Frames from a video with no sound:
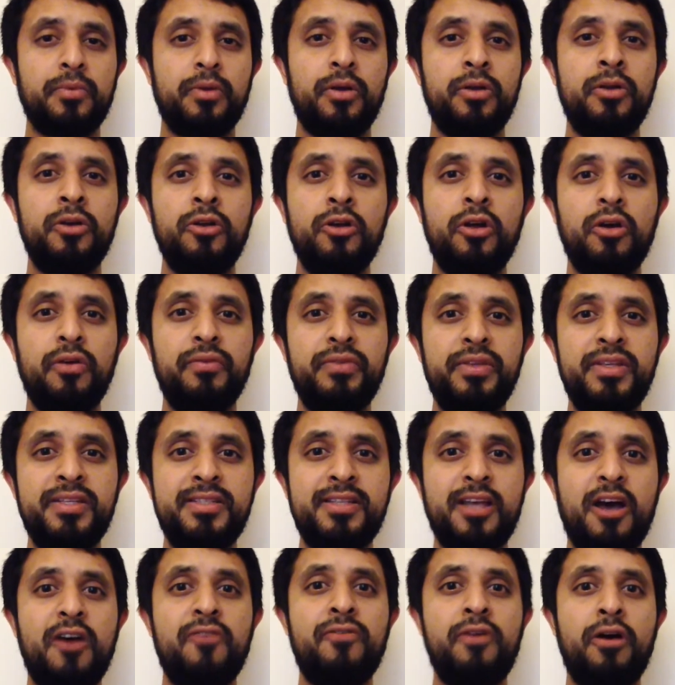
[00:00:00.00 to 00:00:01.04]
on a lot of these
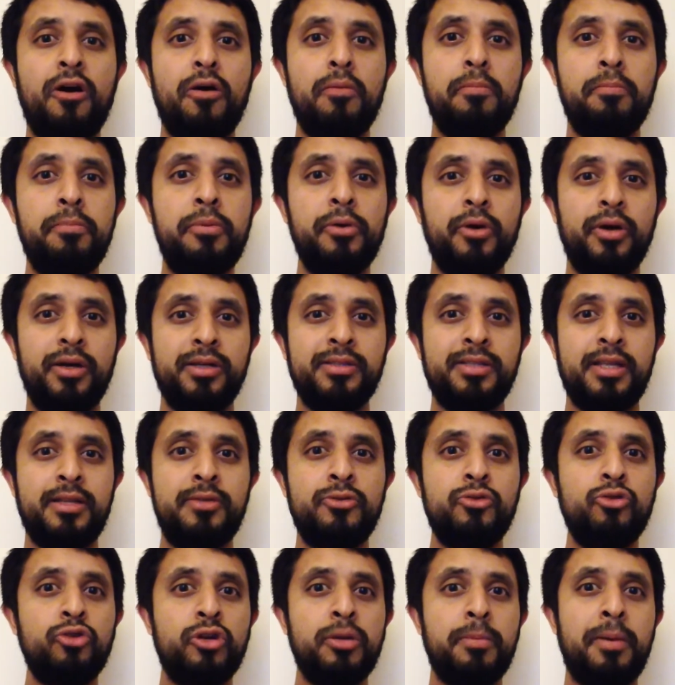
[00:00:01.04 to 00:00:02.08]
self-help books, they
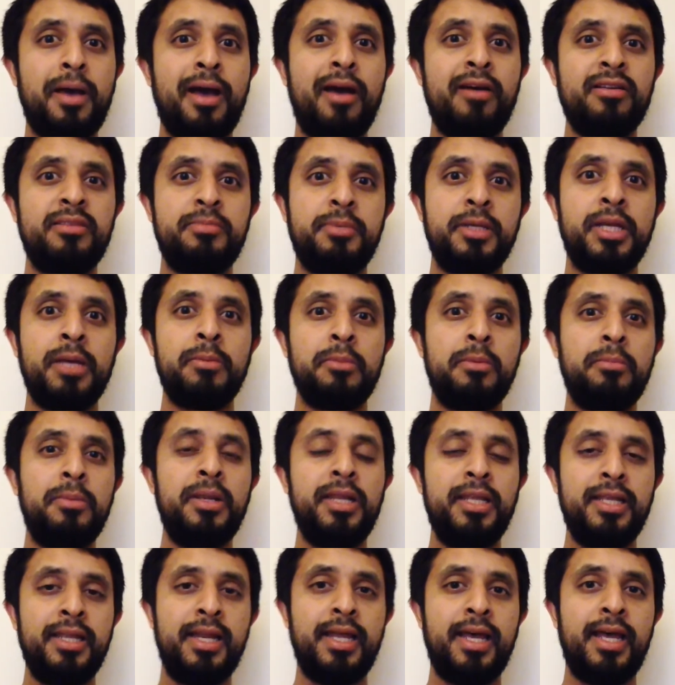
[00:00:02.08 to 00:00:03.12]
talk about how to become a
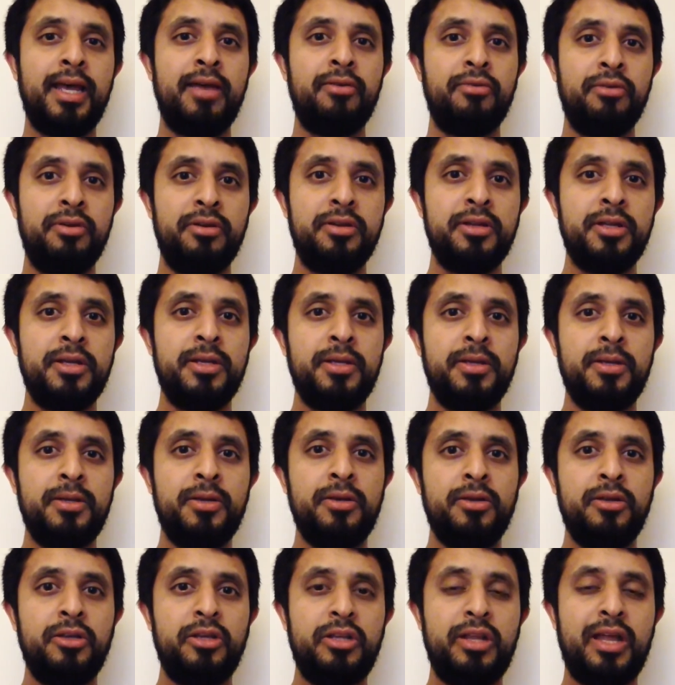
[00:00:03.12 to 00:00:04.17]
millionaire and,
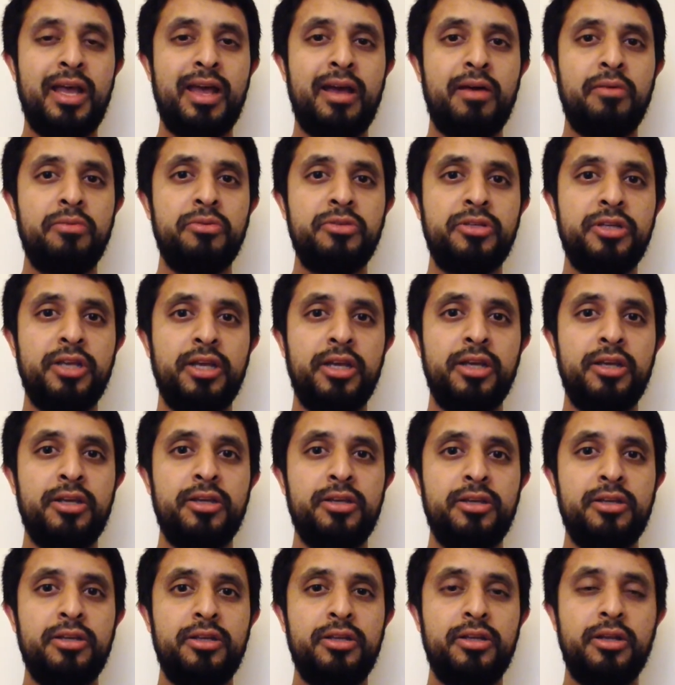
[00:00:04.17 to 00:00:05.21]
you know, how
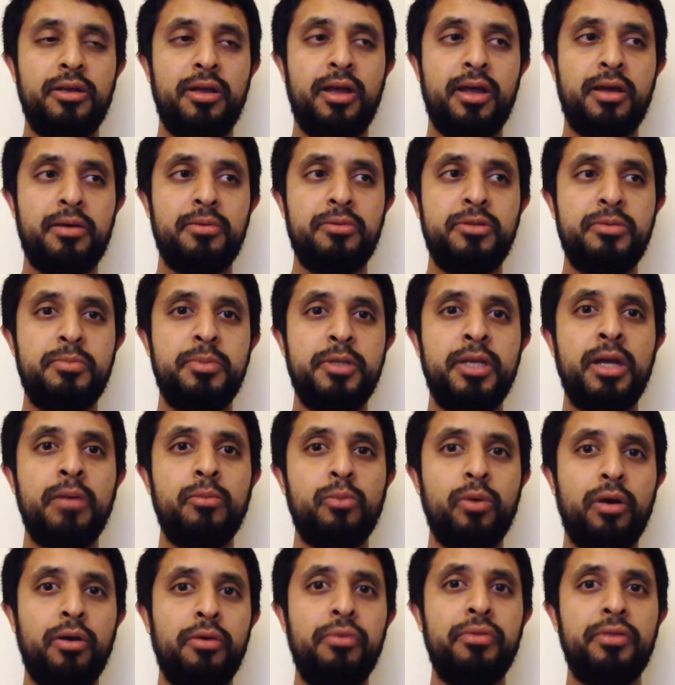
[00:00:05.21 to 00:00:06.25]
to become
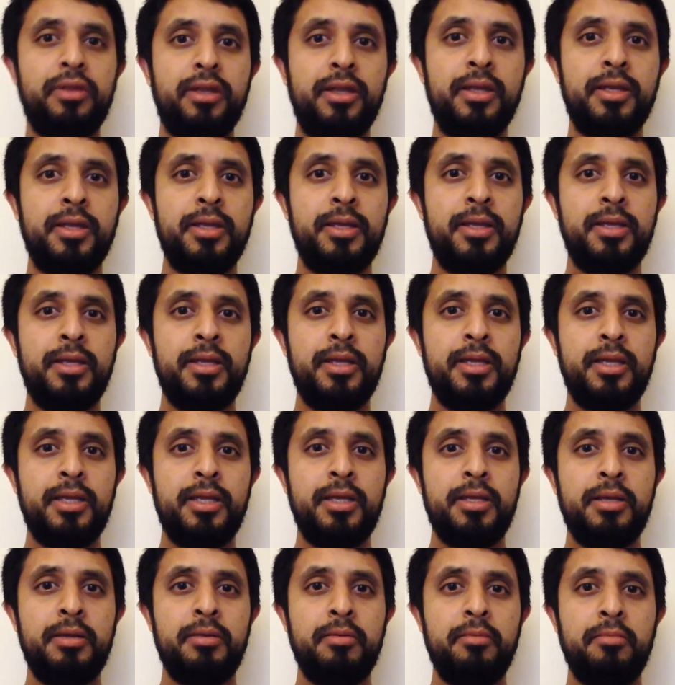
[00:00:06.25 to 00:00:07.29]
wealthy.
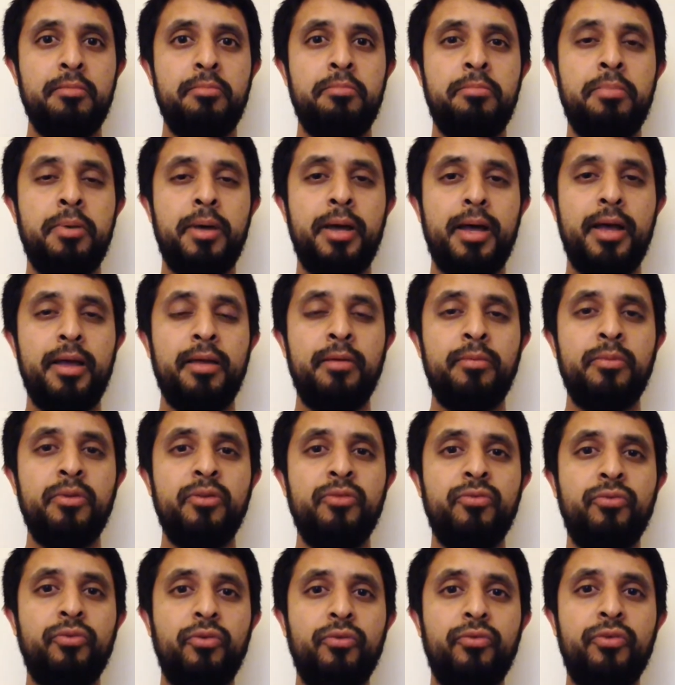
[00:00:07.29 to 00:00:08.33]
But I mean,
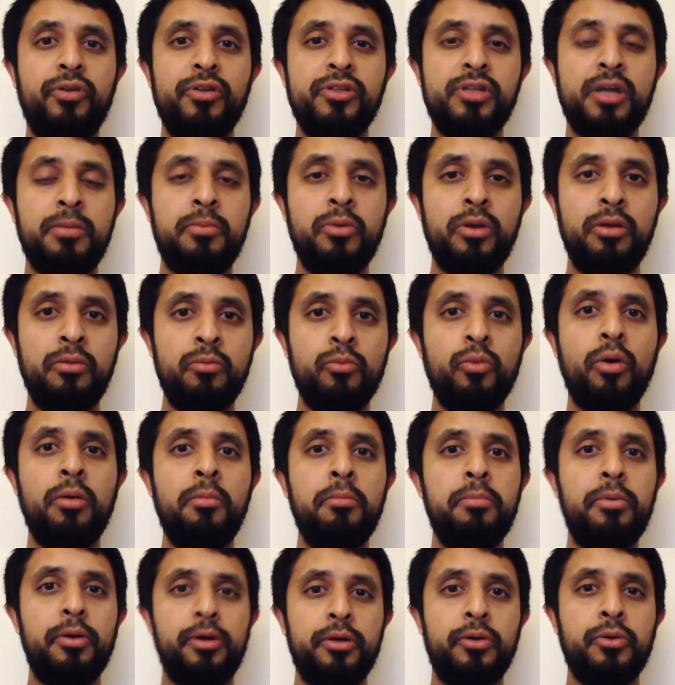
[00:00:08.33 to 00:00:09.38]
for example, in
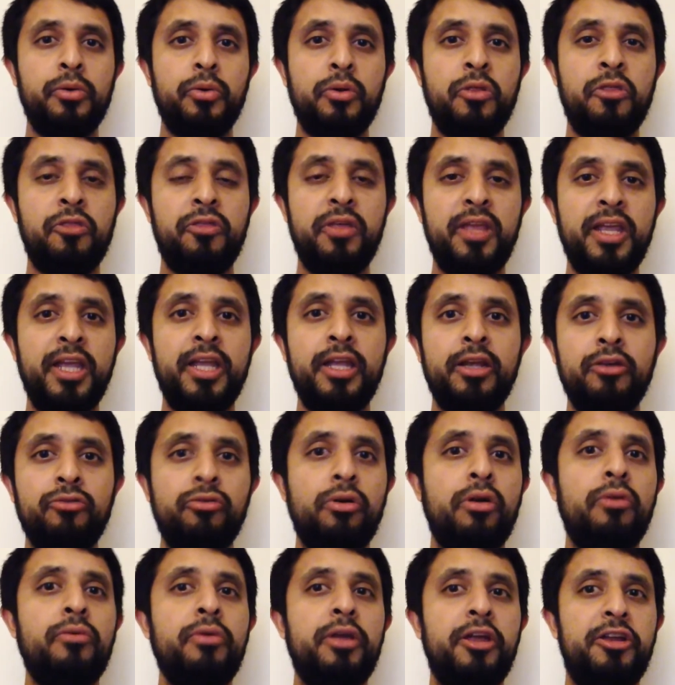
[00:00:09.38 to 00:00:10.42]
one book called Think and
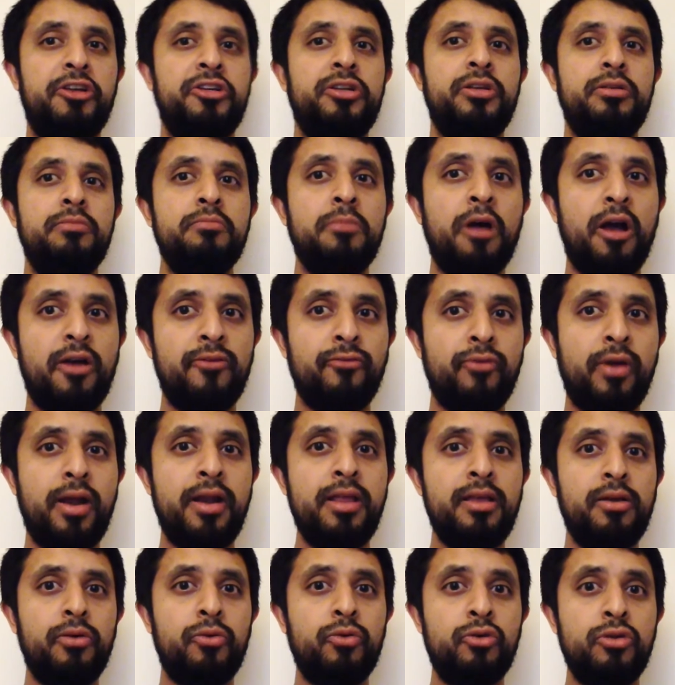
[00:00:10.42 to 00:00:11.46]
Grow Rich, you might have read
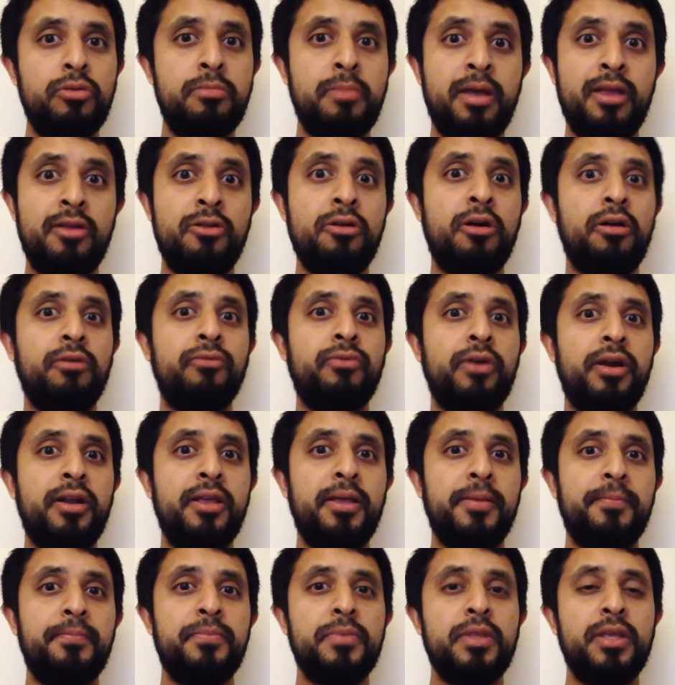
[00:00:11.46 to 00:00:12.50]
it or you may not have read
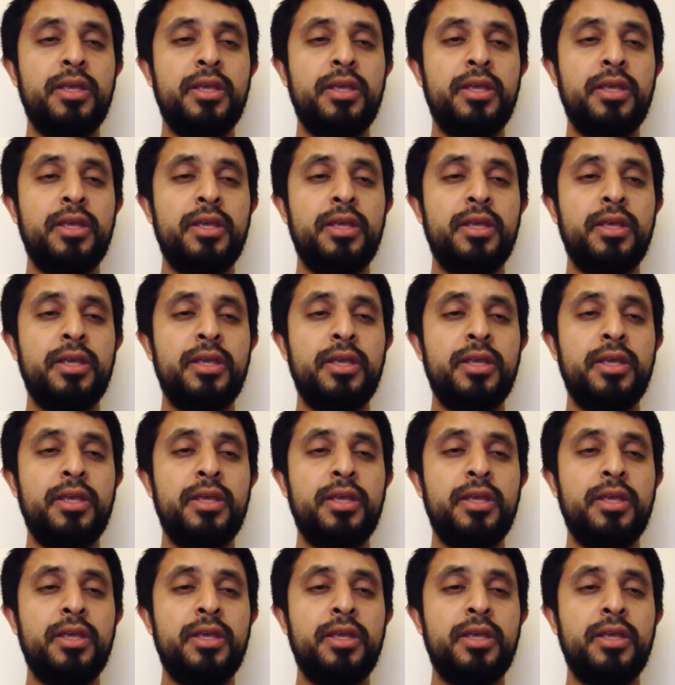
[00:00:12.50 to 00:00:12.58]
it.